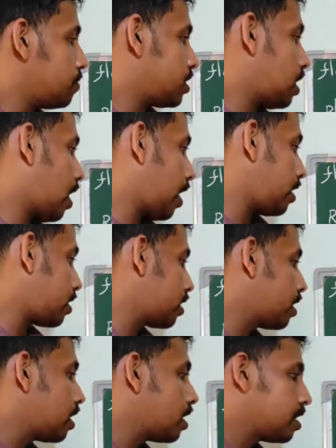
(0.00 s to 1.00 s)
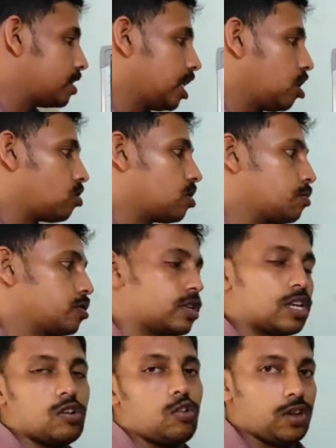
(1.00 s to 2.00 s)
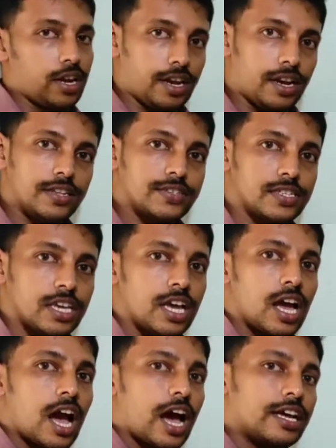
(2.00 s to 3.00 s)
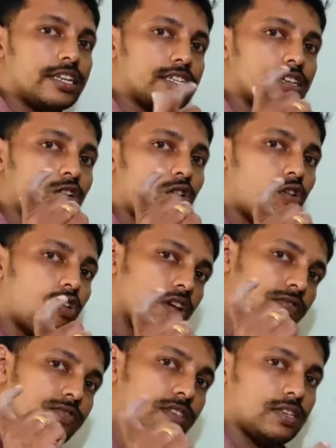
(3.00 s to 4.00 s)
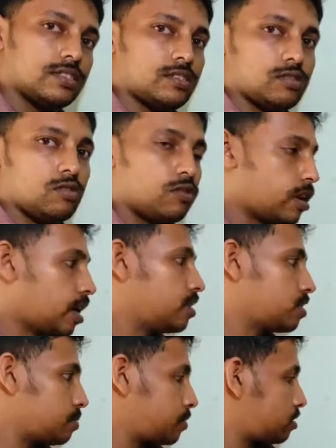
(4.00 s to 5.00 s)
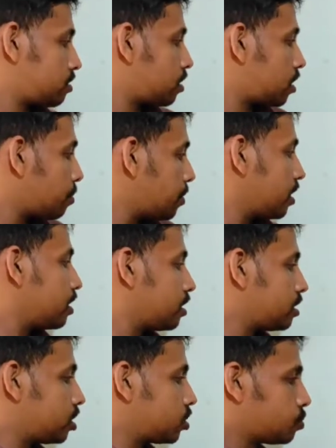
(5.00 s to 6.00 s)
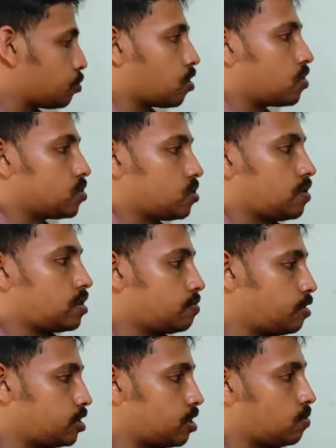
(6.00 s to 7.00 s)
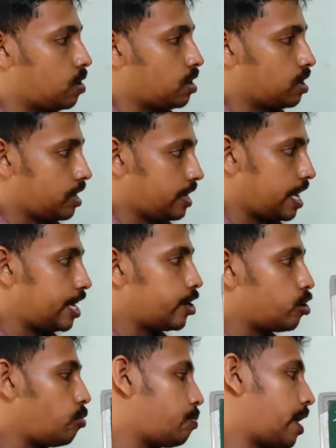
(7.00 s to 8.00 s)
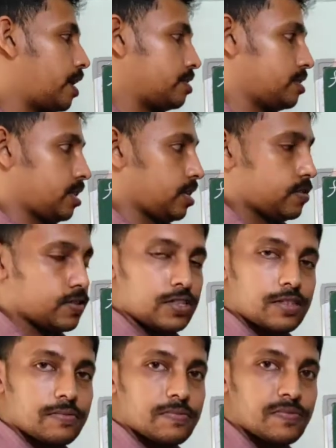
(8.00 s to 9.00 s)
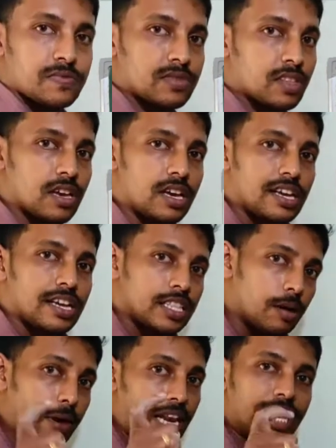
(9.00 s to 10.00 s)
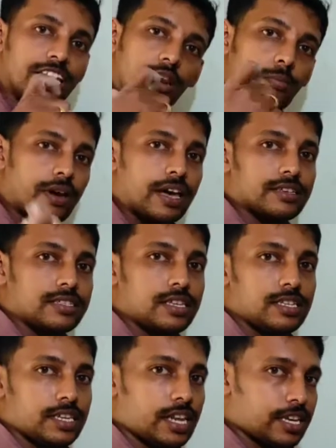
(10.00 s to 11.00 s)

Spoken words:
which lack the locomotory organelles, and all of these organisms coming under the sporozoans, which are what? Endoparasites. The malarial parasite is an